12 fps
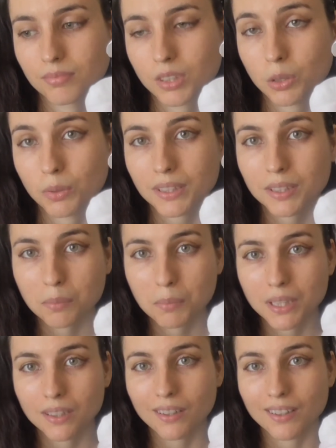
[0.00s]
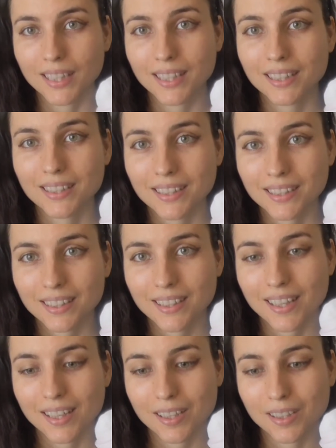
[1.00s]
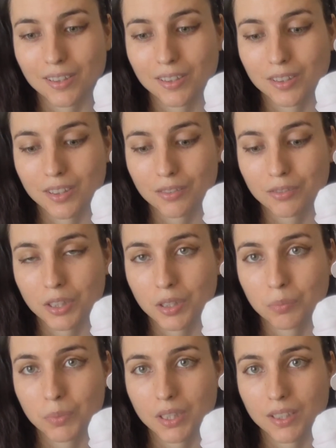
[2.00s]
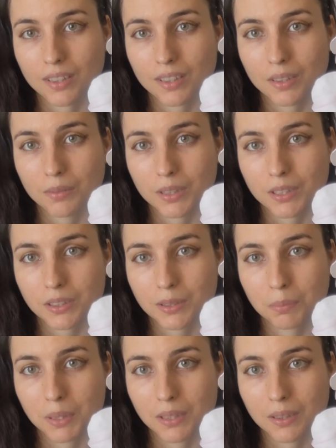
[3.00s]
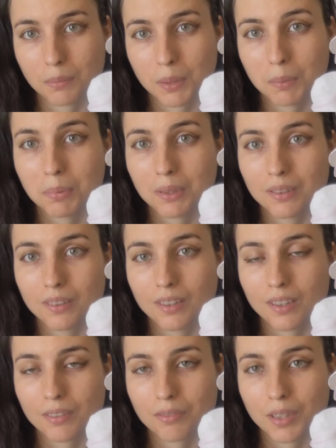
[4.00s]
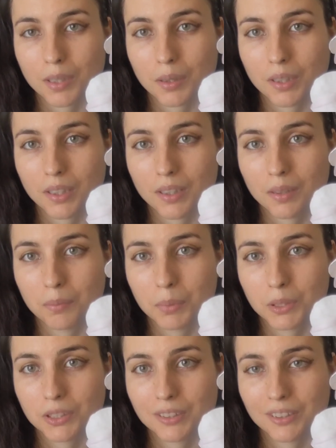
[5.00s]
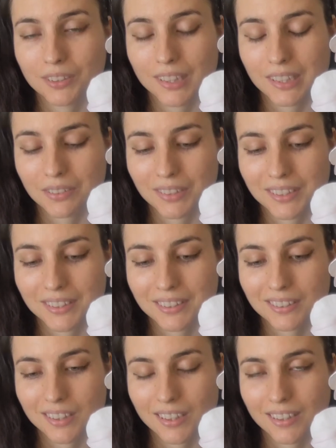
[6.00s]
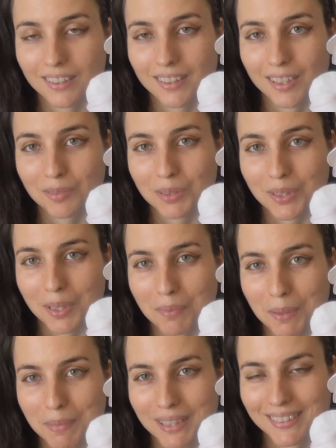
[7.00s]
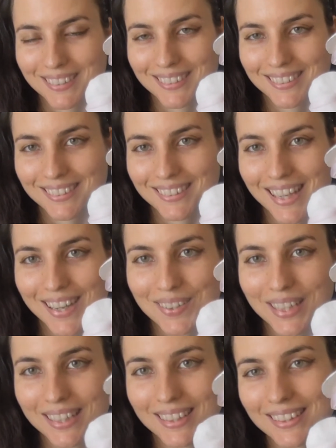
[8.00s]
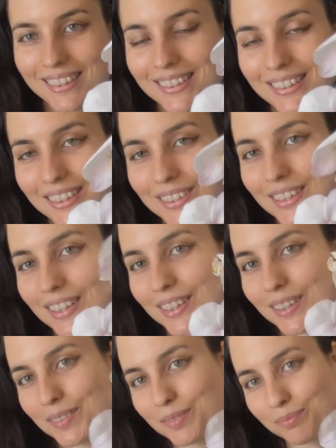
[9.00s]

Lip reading: correcting me on anything. Forgive me, any Russian-speaking people, if I butchered your language. I'm trying my best. All right, let's get started.